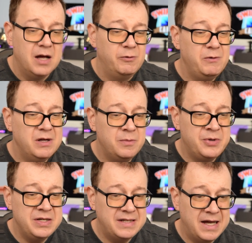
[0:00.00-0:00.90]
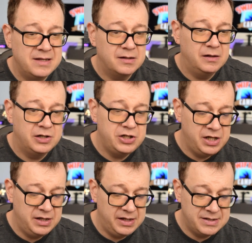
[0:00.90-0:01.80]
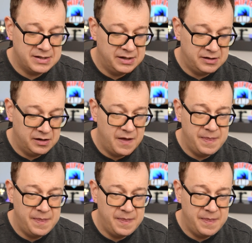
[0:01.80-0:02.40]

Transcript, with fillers: we want to present the sheet inside a